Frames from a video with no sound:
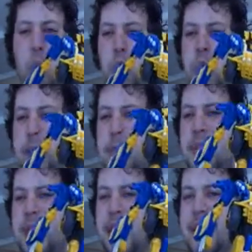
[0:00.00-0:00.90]
really
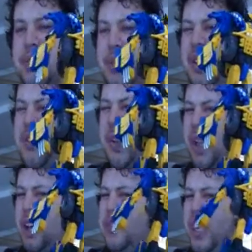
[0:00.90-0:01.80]
possessed a
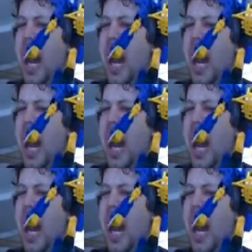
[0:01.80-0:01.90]
beautiful love